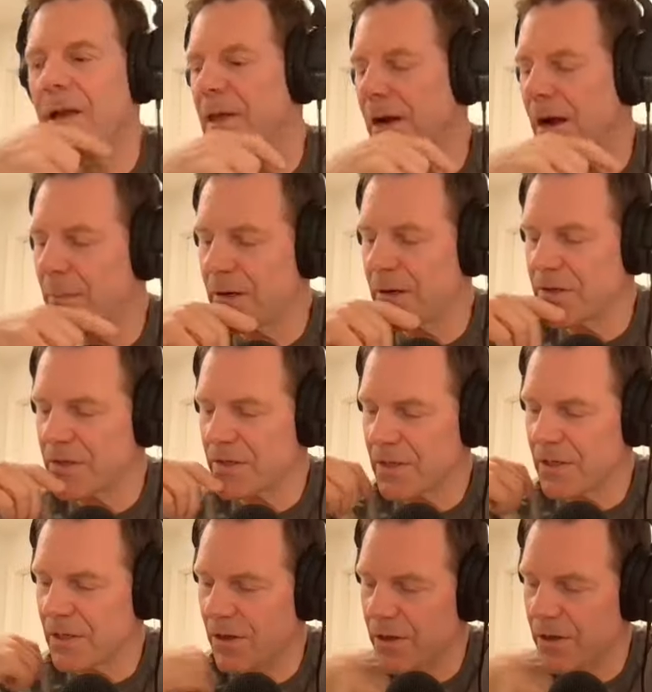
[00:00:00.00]
I'm going to
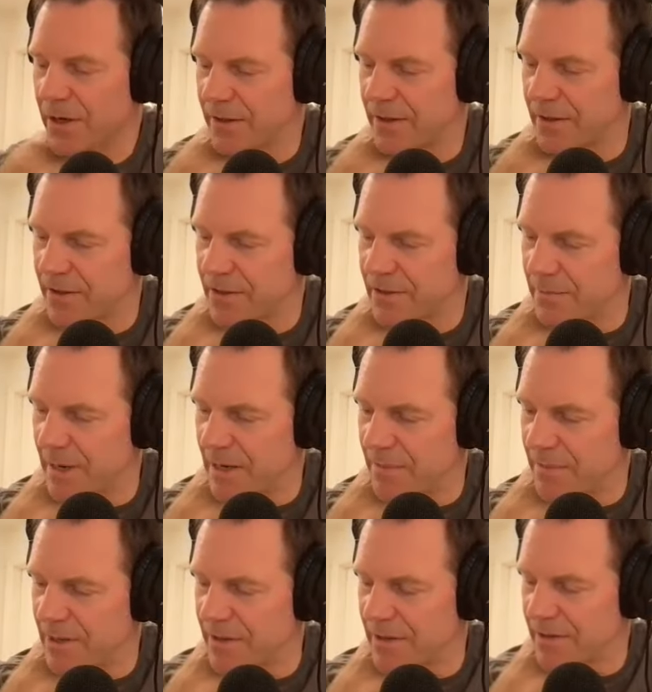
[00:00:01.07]
just that. look at this
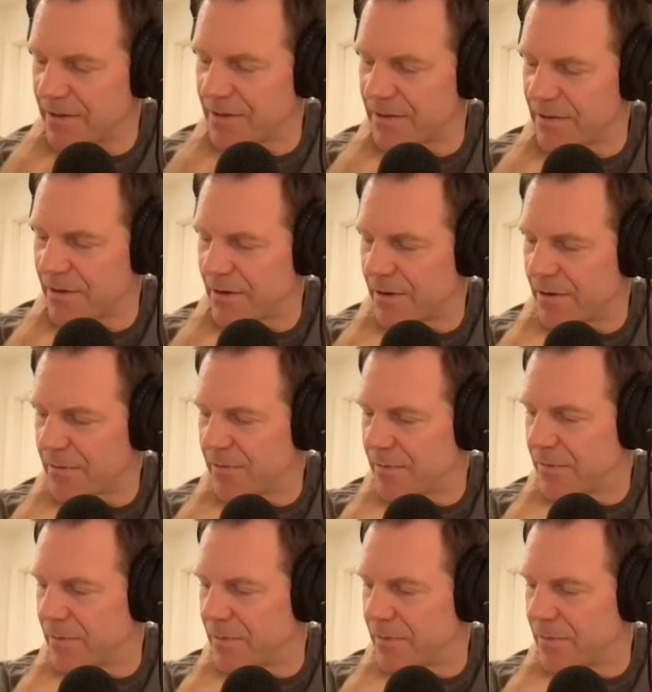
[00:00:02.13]
maybe this uh,